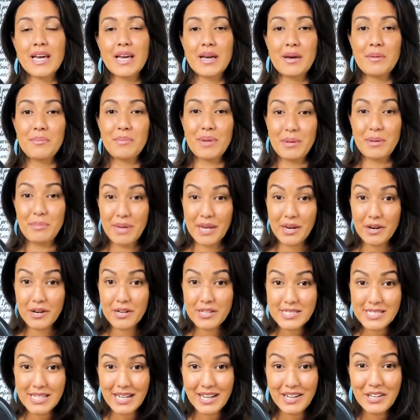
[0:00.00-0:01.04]
But I'm here to
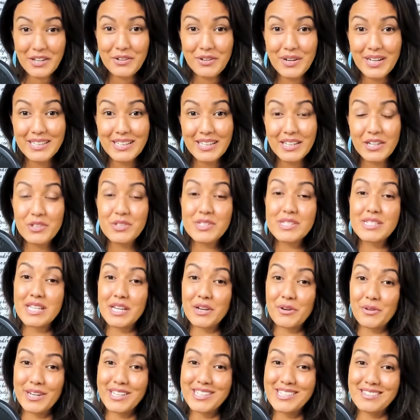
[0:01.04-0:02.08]
tell you a little
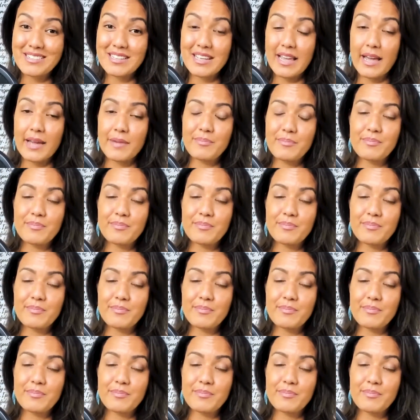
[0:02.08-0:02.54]
secret today.